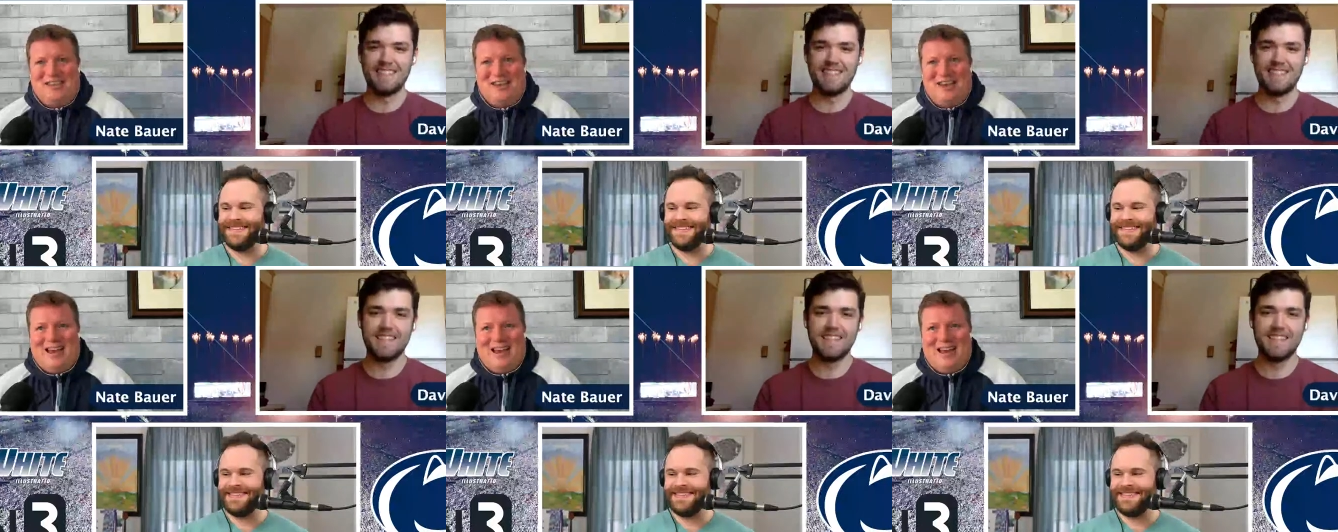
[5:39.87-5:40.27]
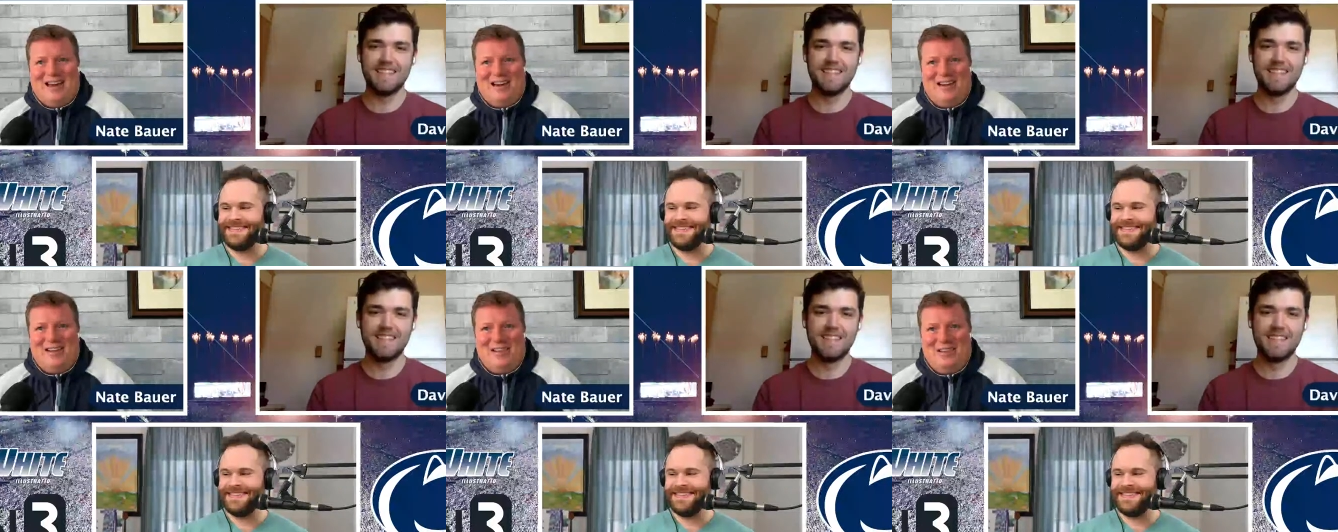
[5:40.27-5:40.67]

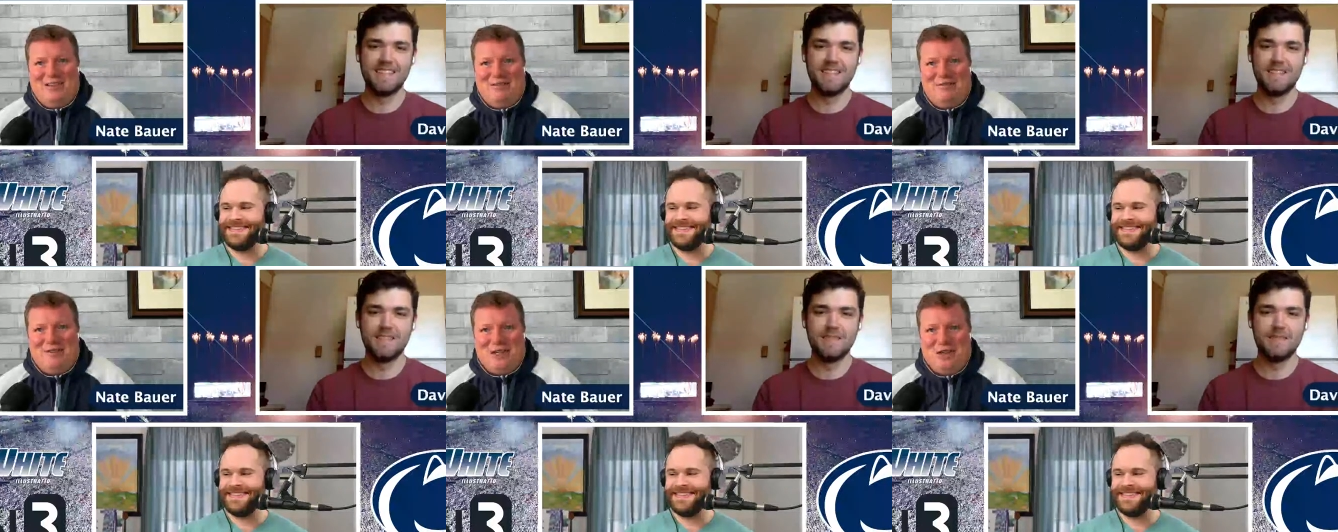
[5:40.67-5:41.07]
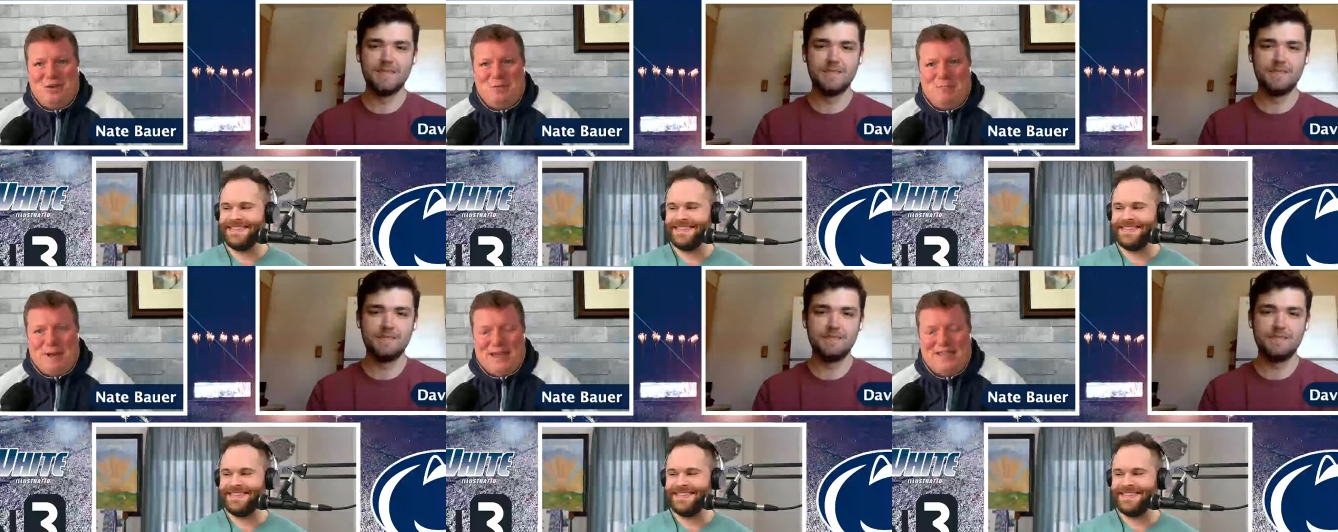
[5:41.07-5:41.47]
Speaker 1: And the
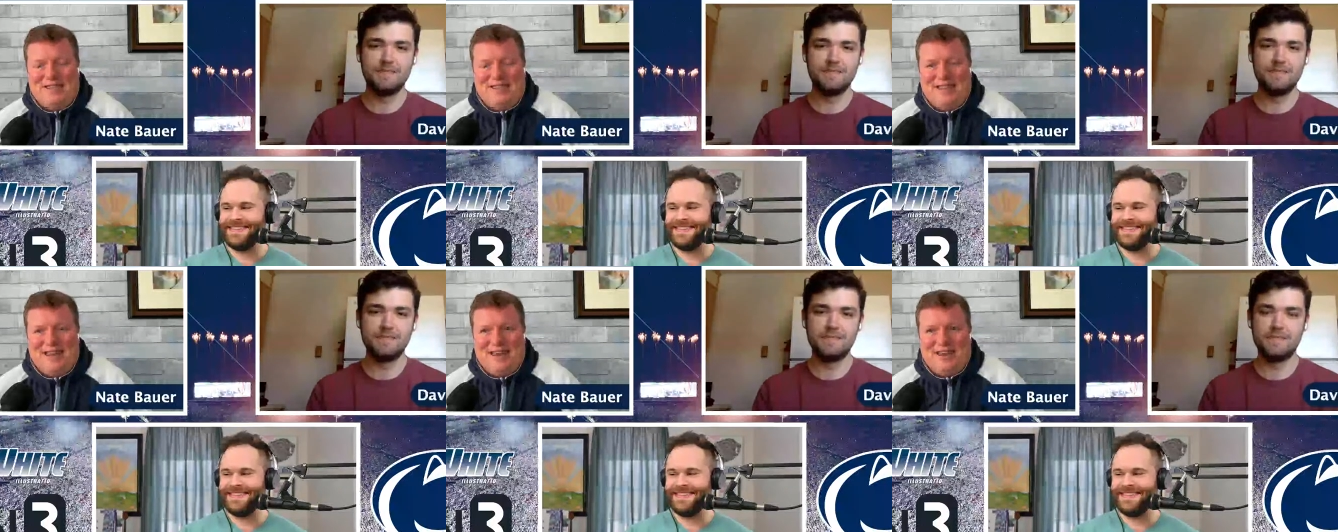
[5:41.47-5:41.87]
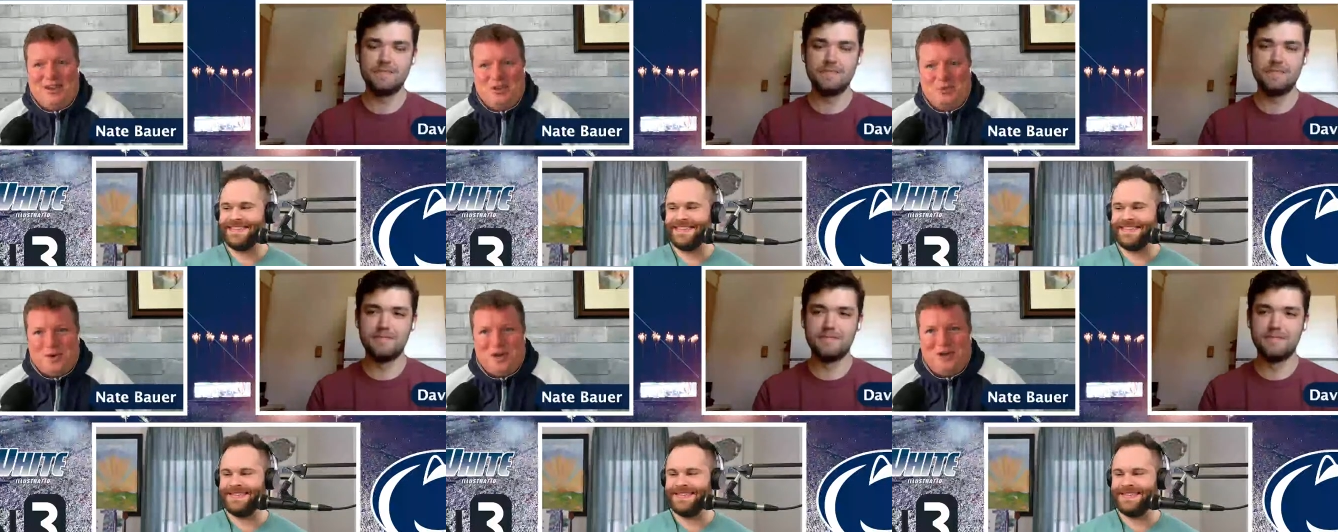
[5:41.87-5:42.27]
official Penn State
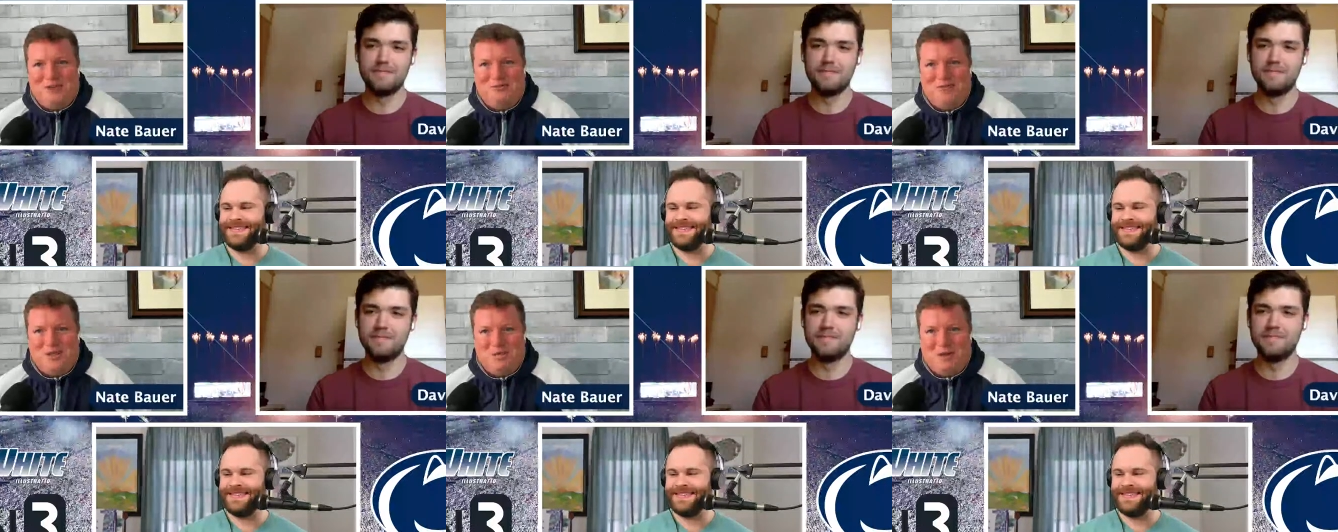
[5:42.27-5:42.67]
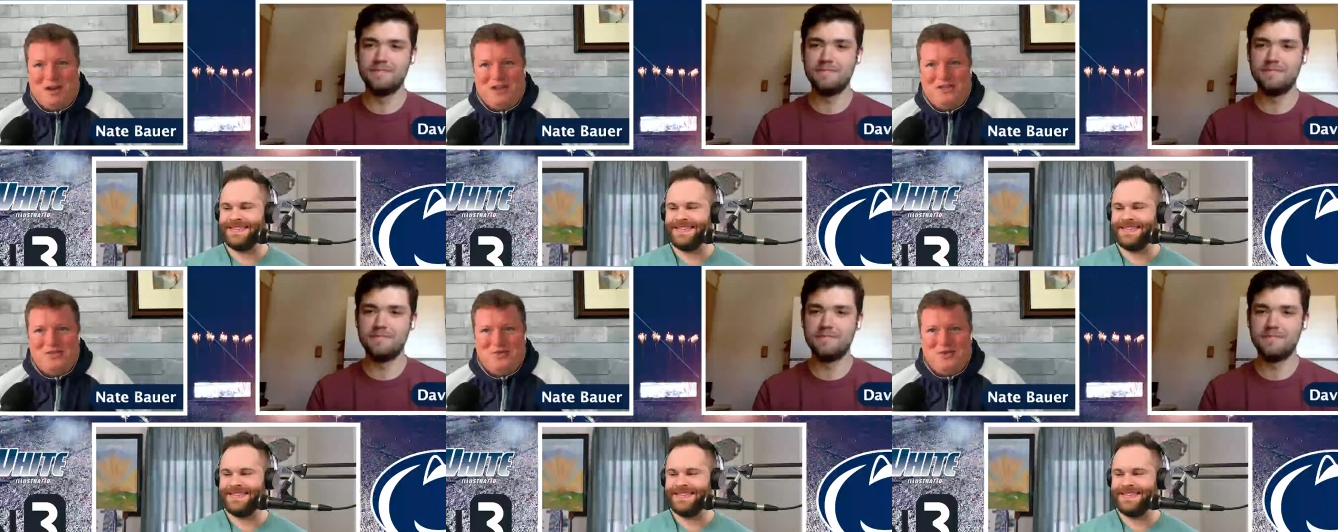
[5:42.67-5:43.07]
Twitter
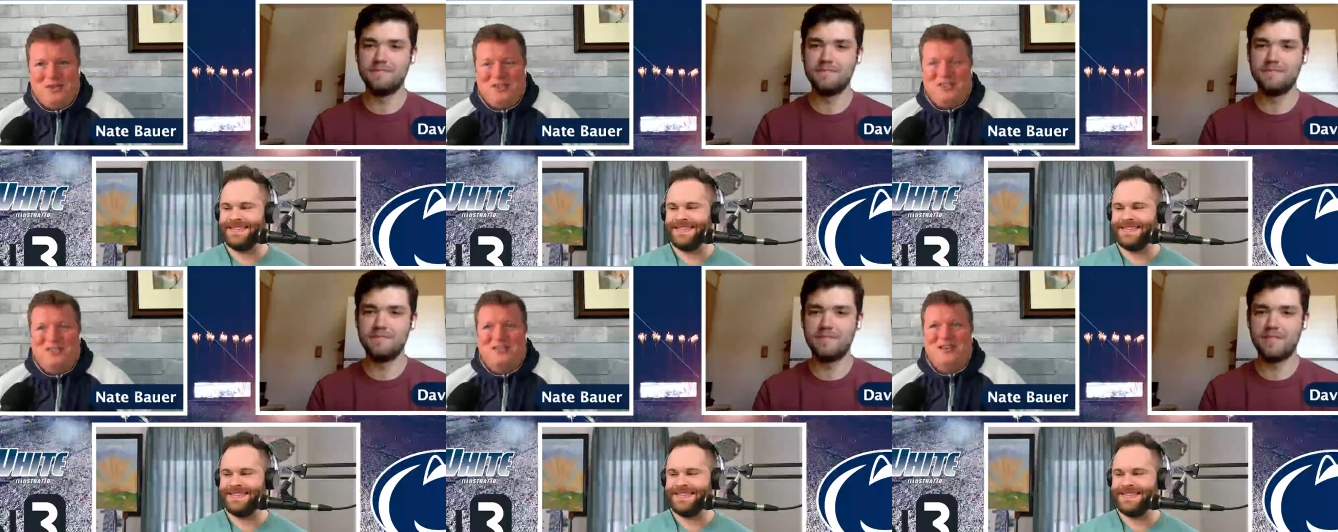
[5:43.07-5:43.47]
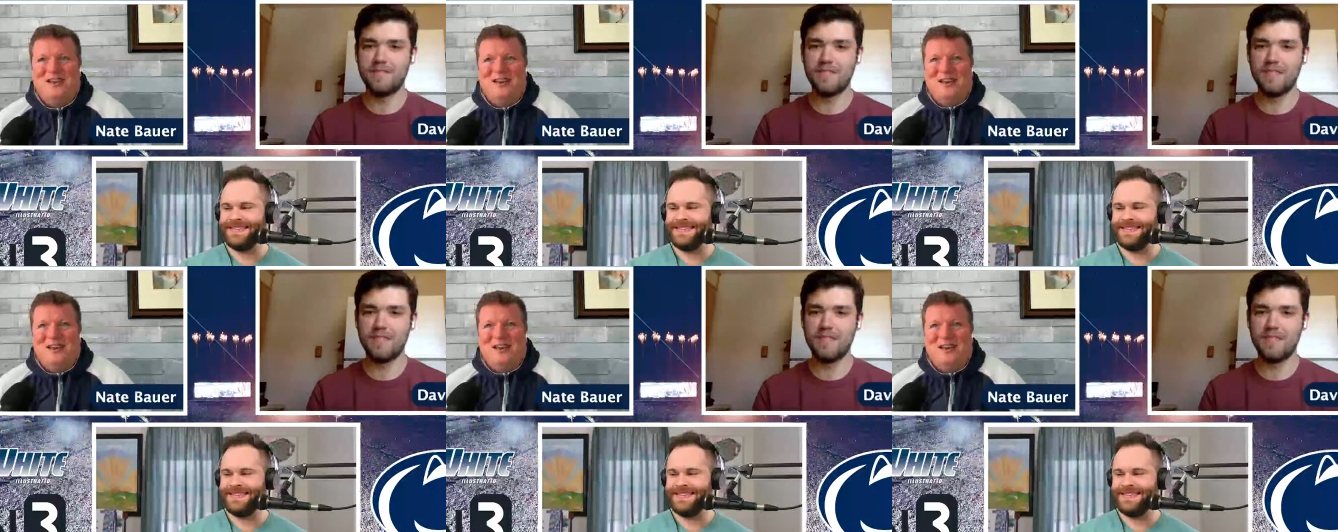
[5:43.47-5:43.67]
response was